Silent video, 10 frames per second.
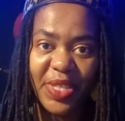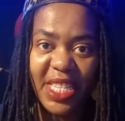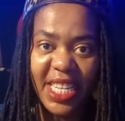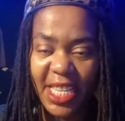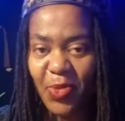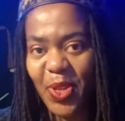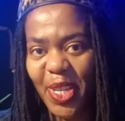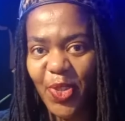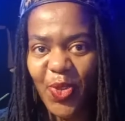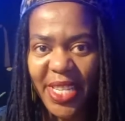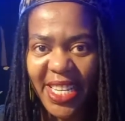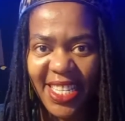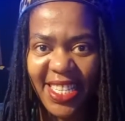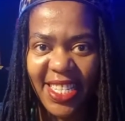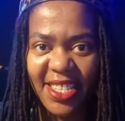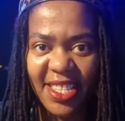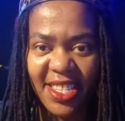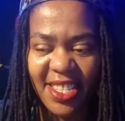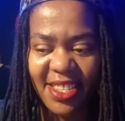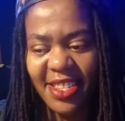Like, we're gonna do it like that.
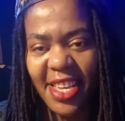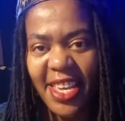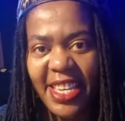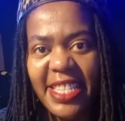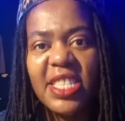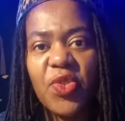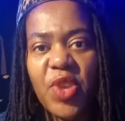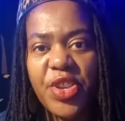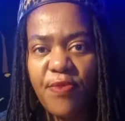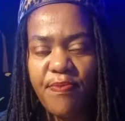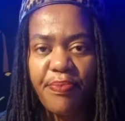It is random.